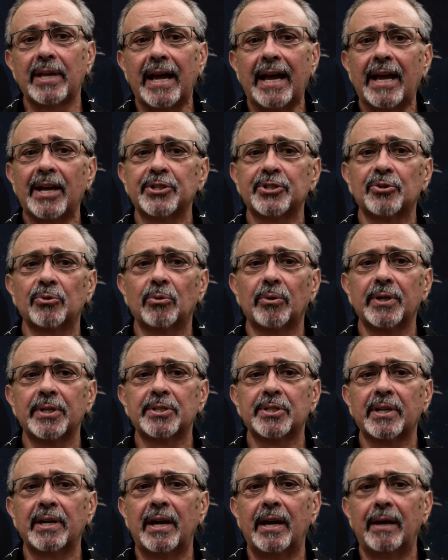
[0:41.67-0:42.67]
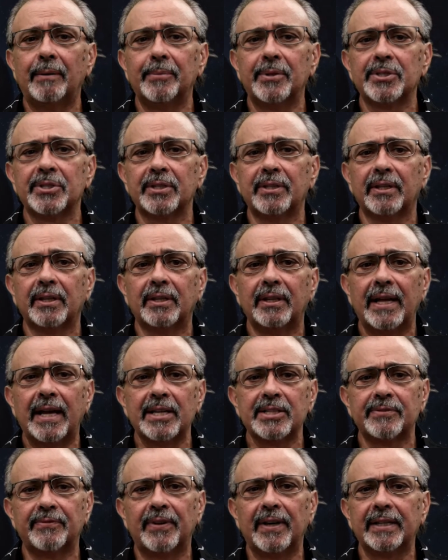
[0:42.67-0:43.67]
asteroids, comets, and
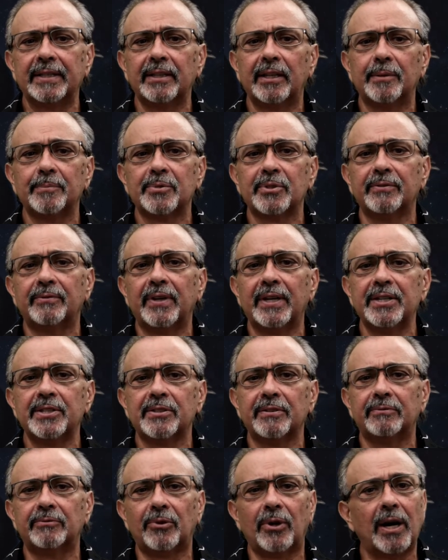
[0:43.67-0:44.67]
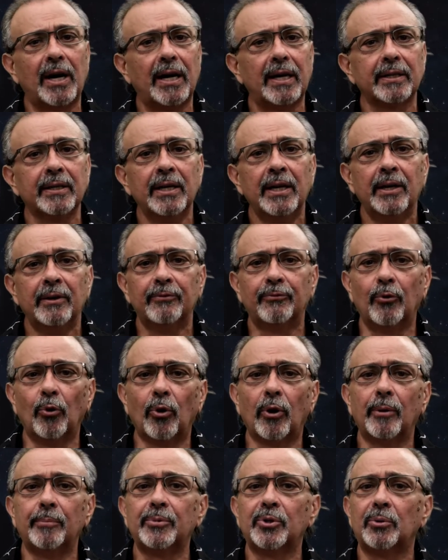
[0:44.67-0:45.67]
unclassified lumps of ice and rock,
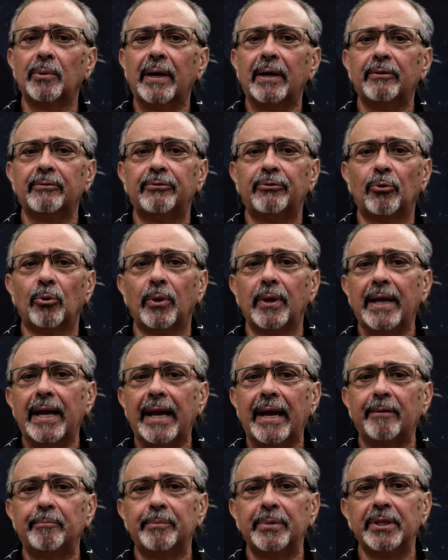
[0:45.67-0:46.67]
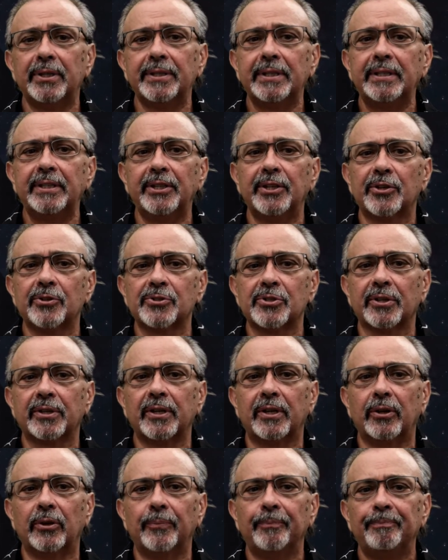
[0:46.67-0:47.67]
formed around 4.5 billion years
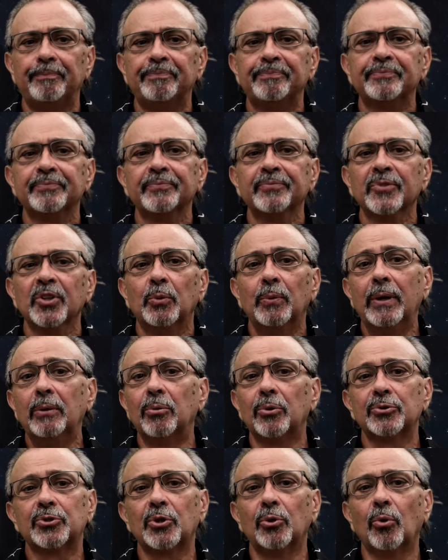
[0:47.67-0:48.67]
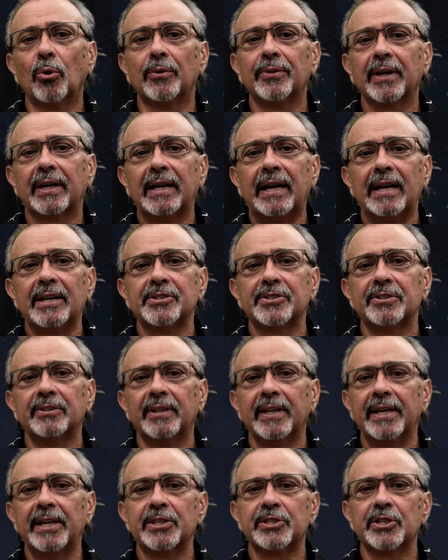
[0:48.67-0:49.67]
ago. We will tour the
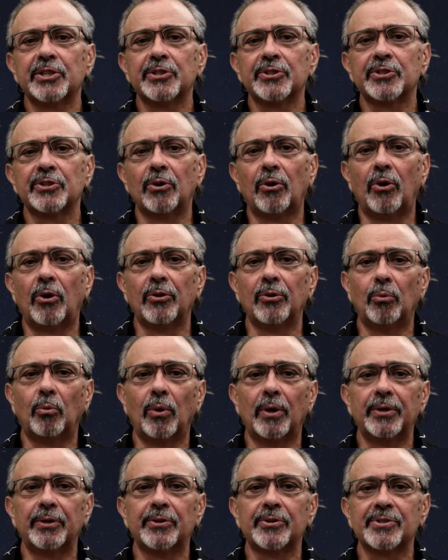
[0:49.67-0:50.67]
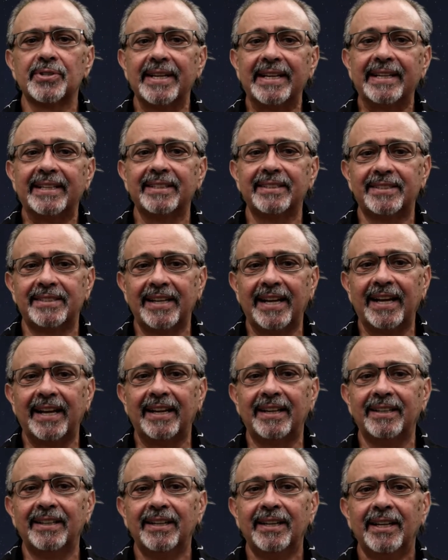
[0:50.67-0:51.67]
constellations and all the wonders they
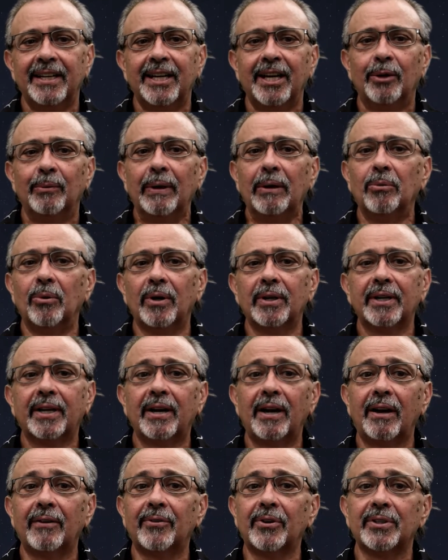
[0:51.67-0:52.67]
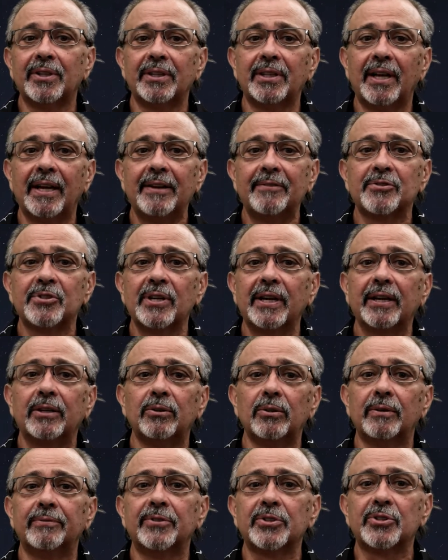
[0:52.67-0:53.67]
contain. We will uncover the life
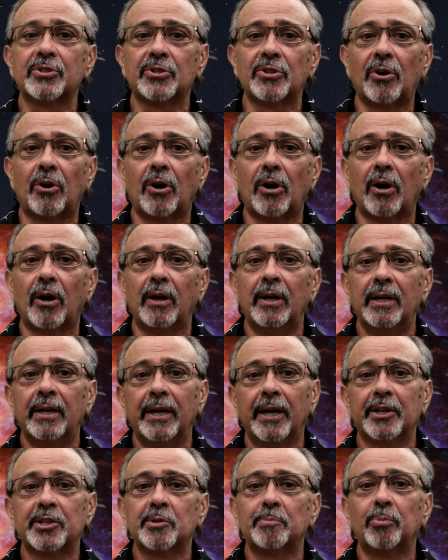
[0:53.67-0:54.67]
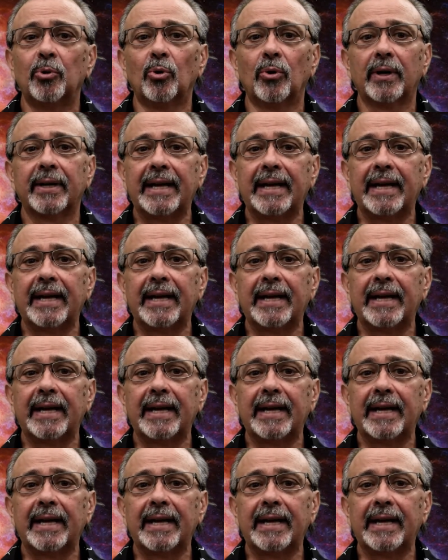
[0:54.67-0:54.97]
cycle of a star, explore